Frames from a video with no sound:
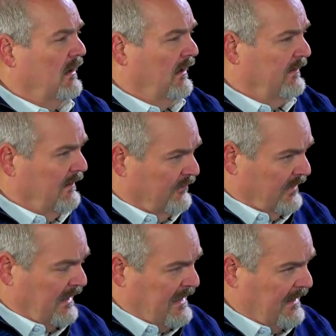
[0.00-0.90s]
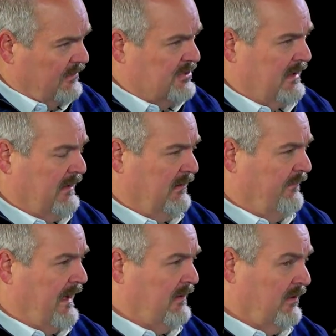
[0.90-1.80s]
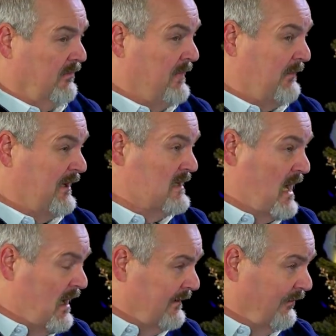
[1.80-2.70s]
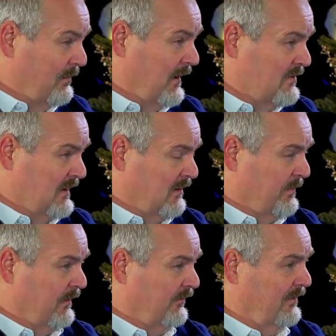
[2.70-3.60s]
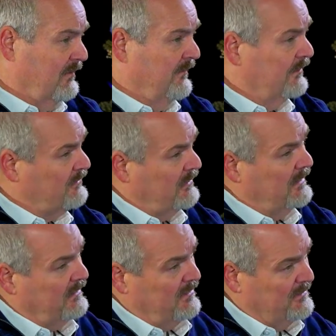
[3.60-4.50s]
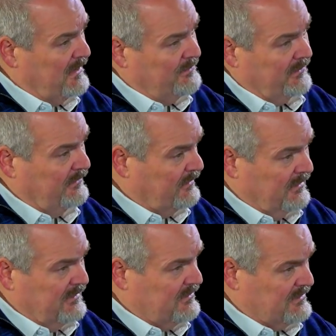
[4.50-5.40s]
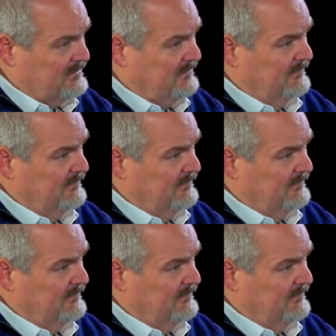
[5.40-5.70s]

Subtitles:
Is it a higher genetic factor and maybe not as much interpersonal that's creating the bipolar condition?